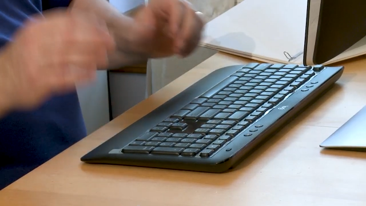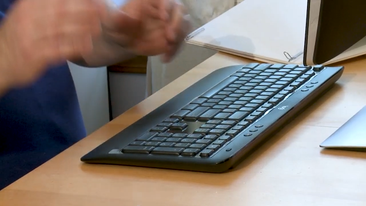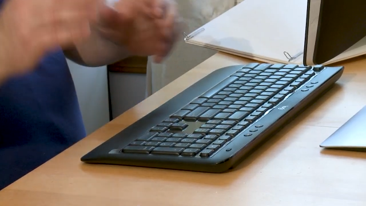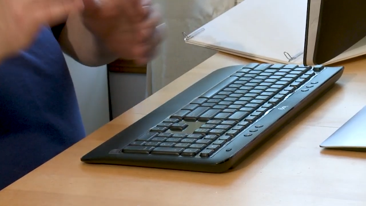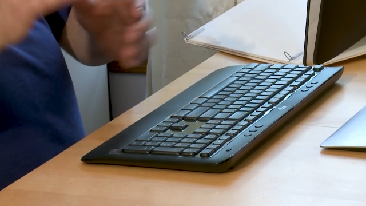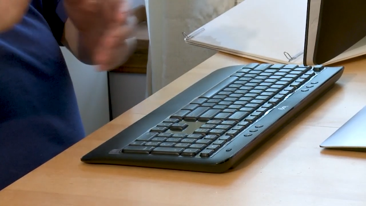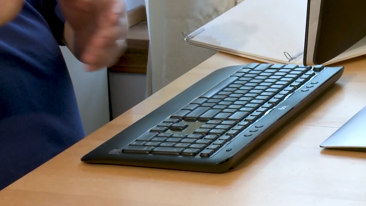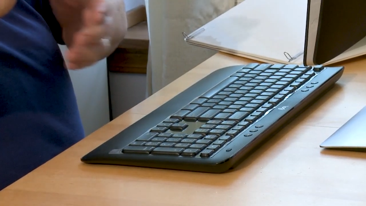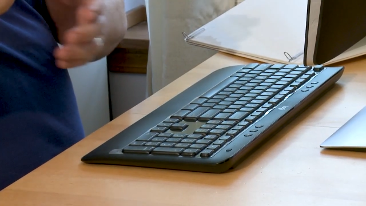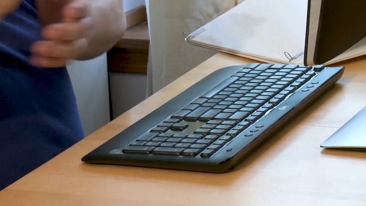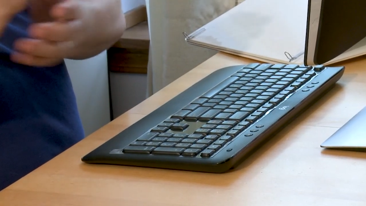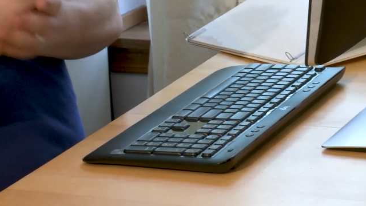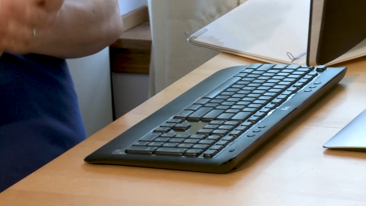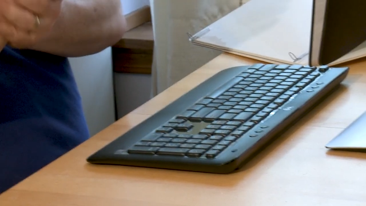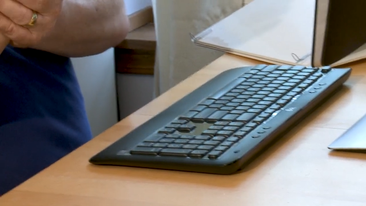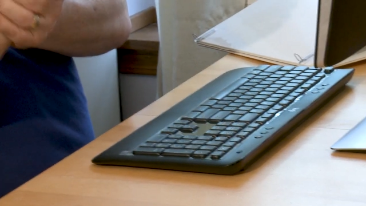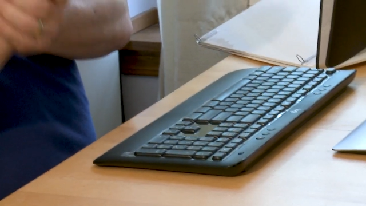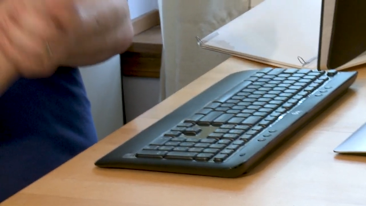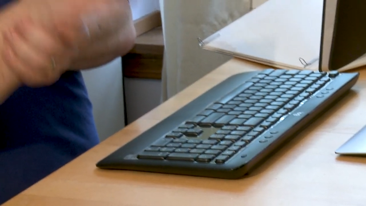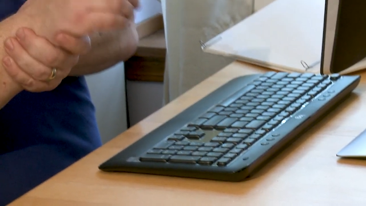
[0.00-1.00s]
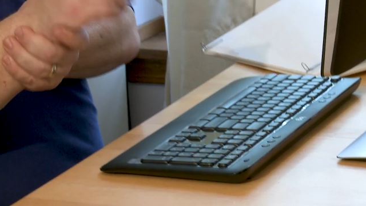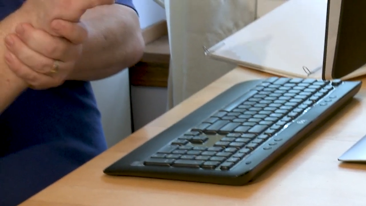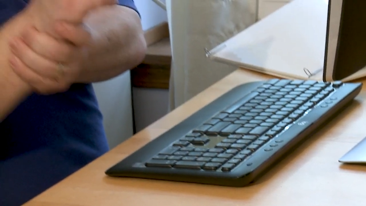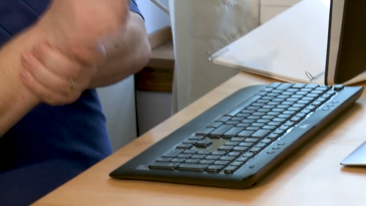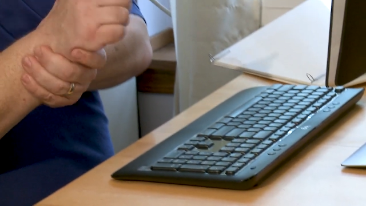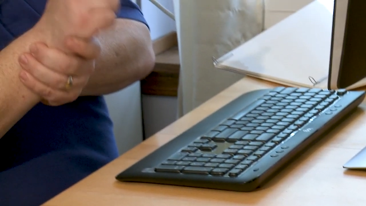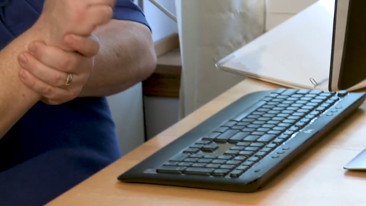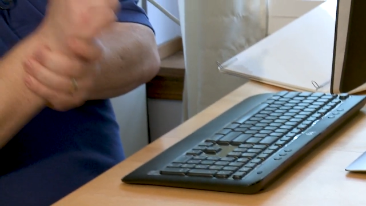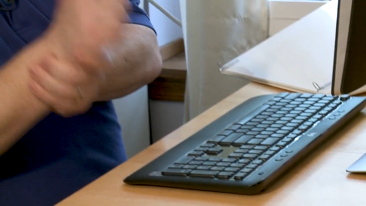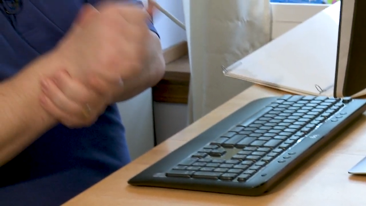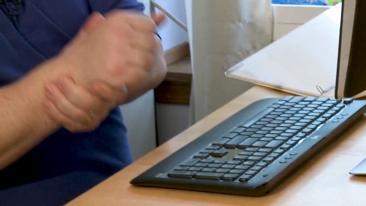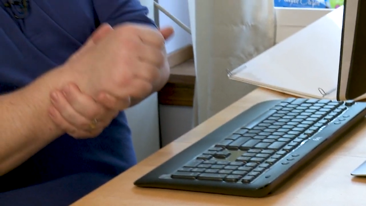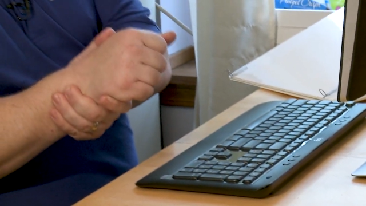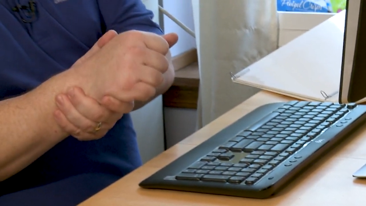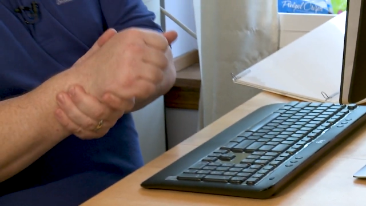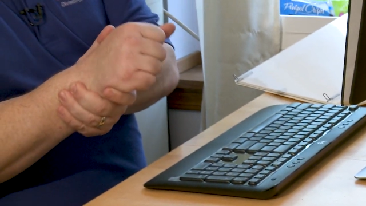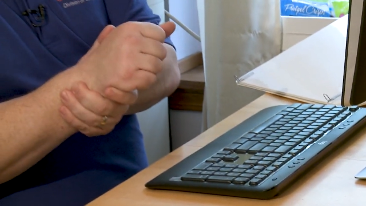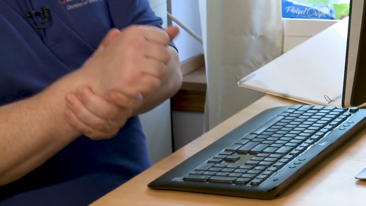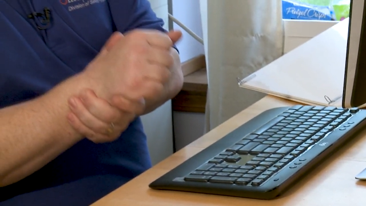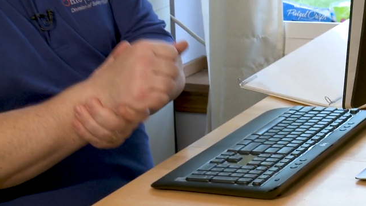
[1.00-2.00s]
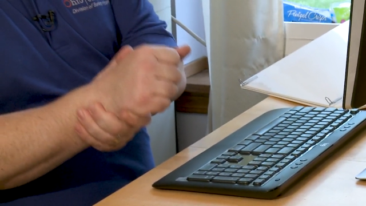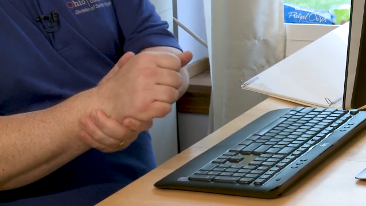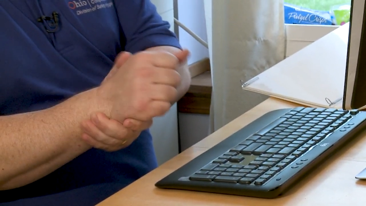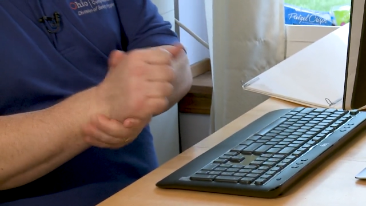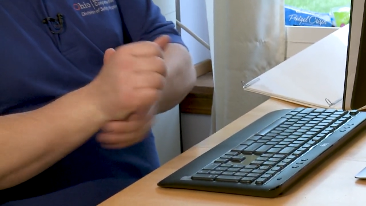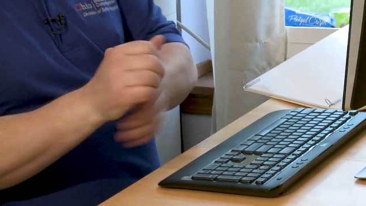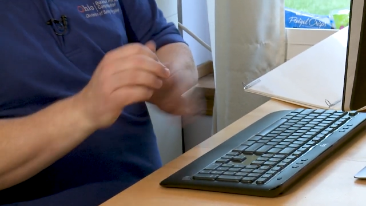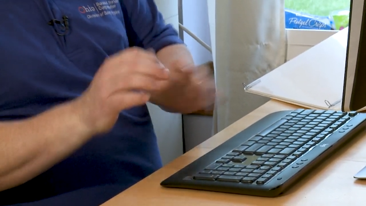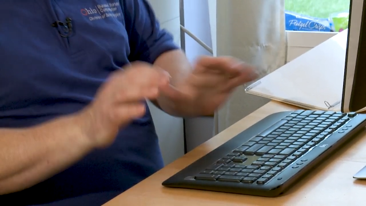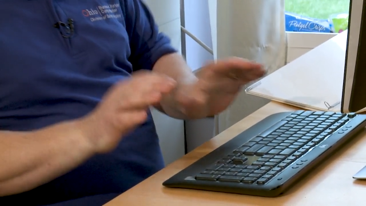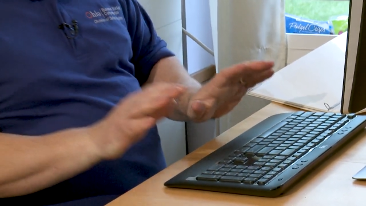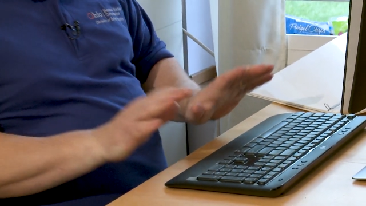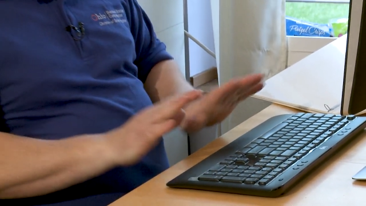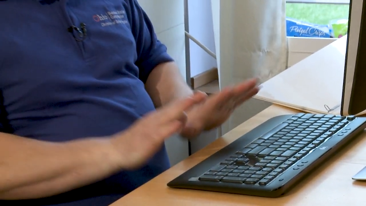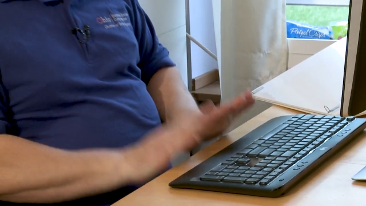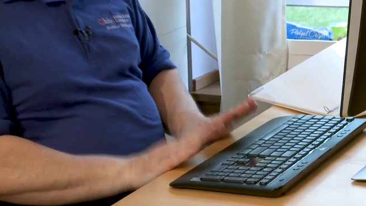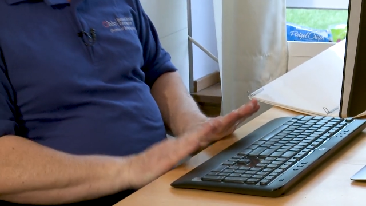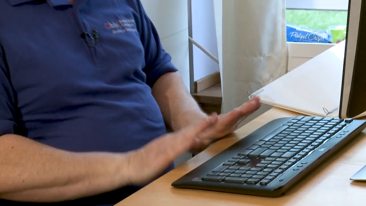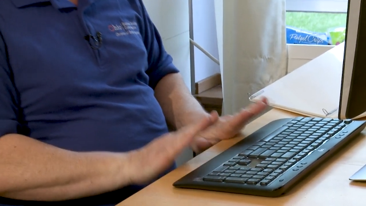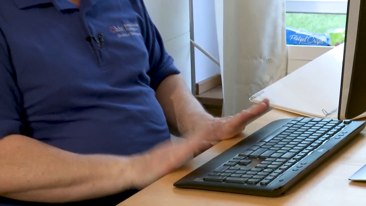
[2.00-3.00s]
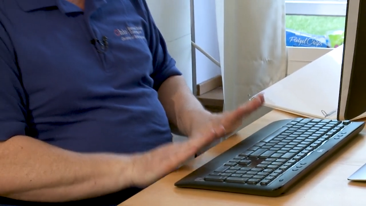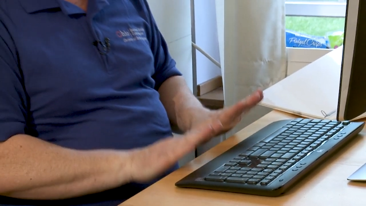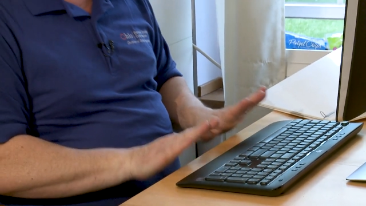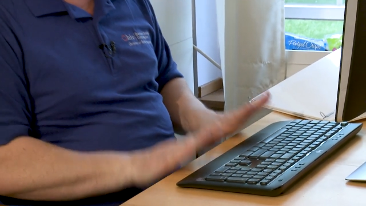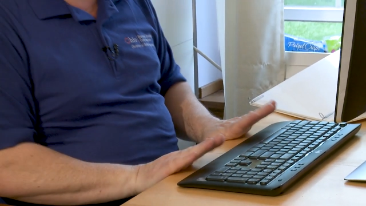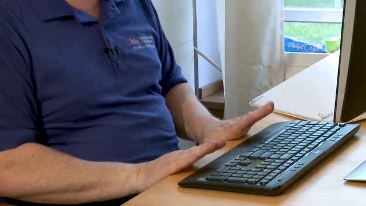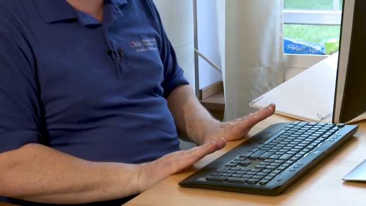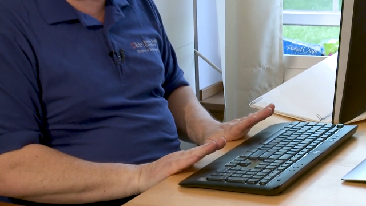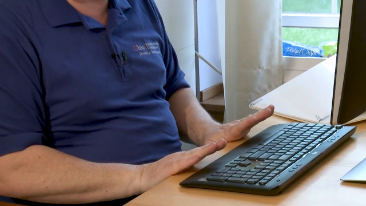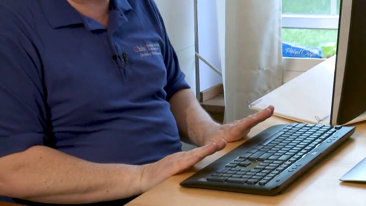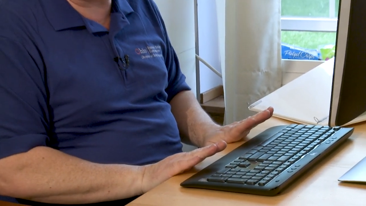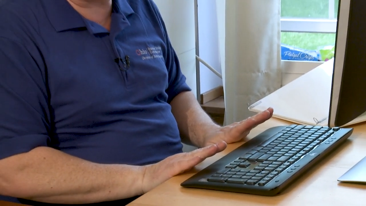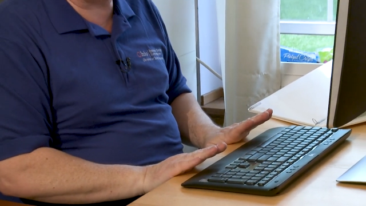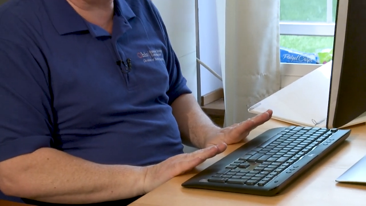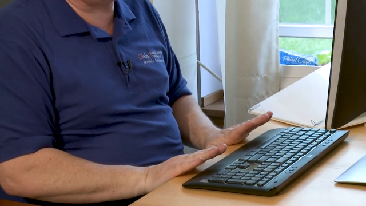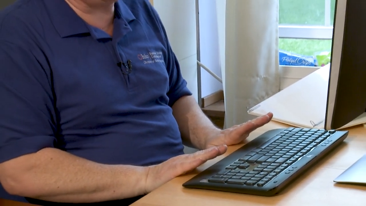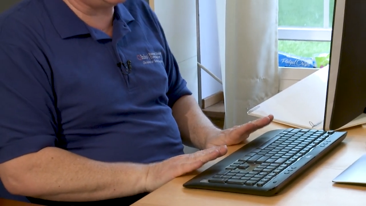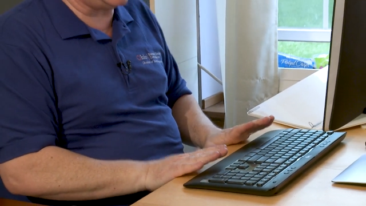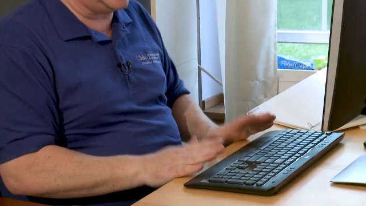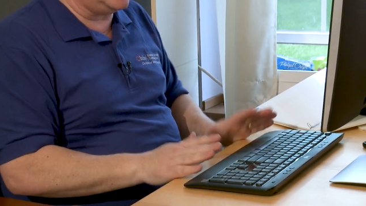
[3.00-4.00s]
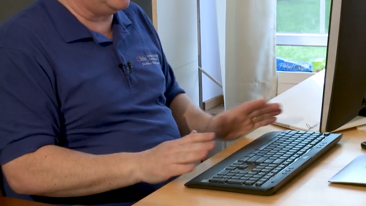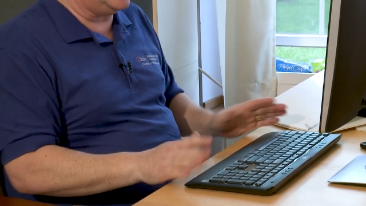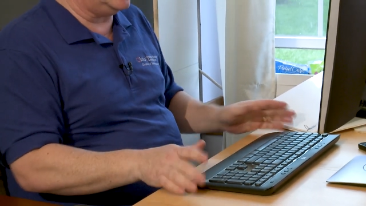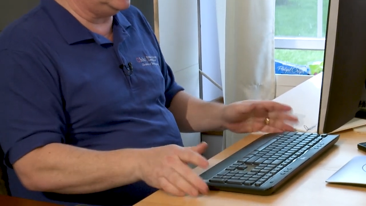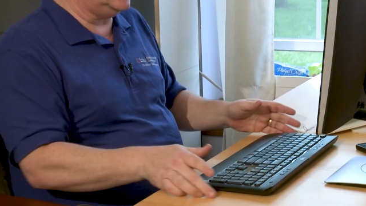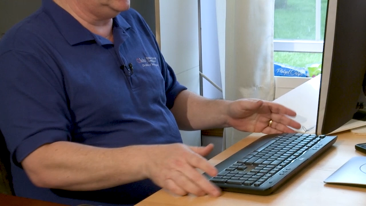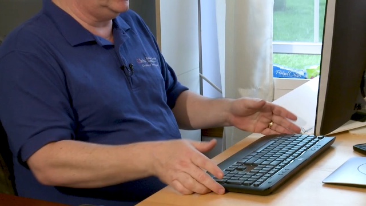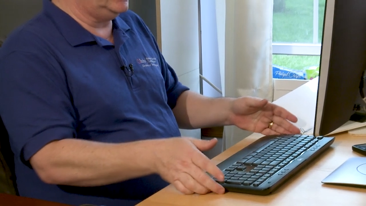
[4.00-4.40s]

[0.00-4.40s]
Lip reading: (no speaker visible)